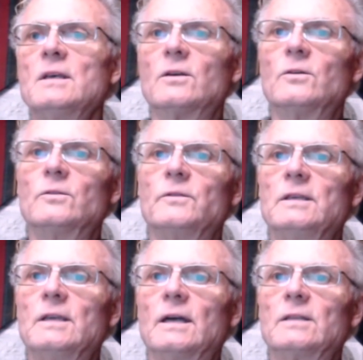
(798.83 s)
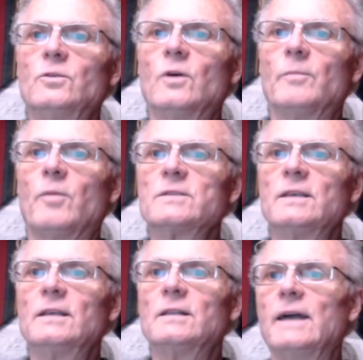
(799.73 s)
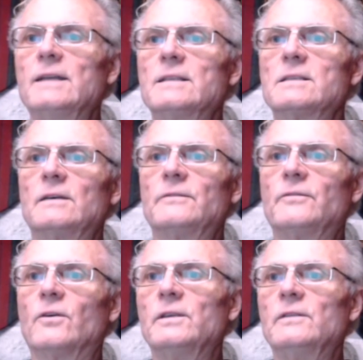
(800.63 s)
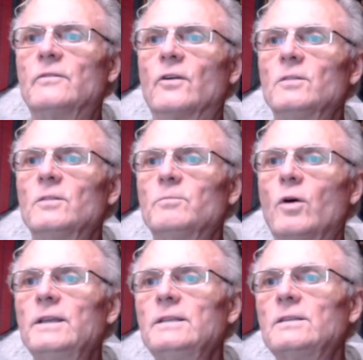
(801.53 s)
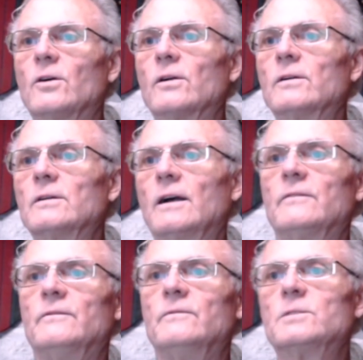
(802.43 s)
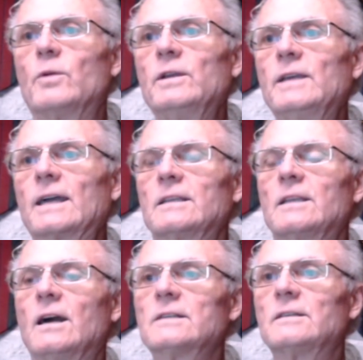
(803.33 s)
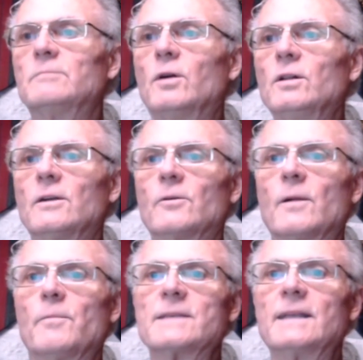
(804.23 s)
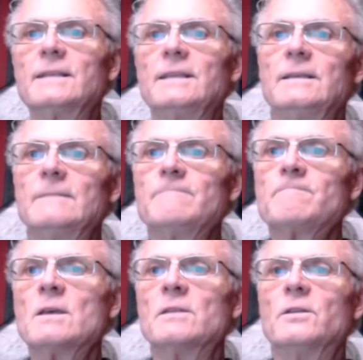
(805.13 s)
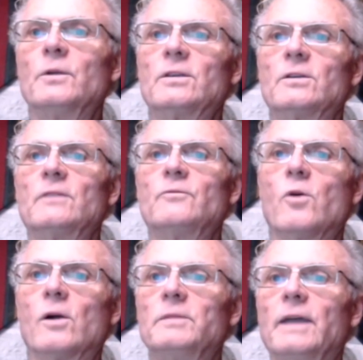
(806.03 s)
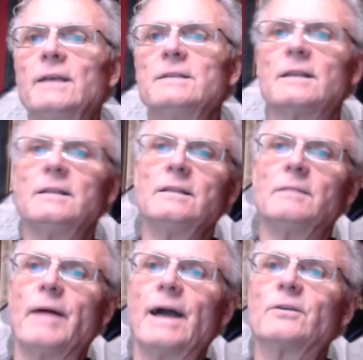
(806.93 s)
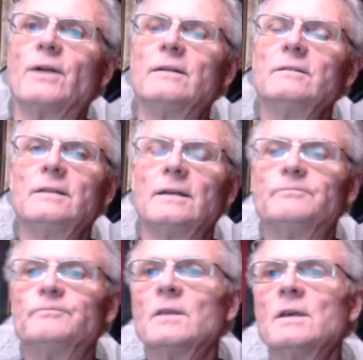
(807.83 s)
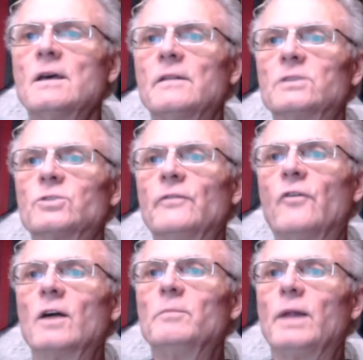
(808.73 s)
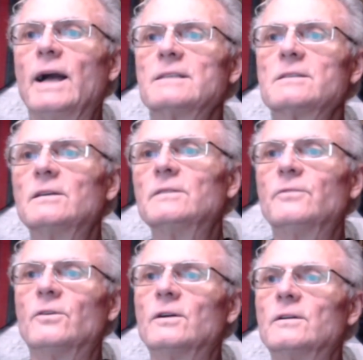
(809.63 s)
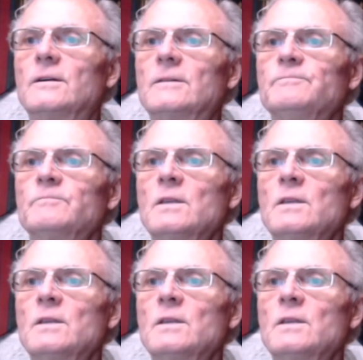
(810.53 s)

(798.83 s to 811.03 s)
So the two opposing lions for the vernal point or spring equinox, a bull representing the return of warm days, and in the background the trefoil plants for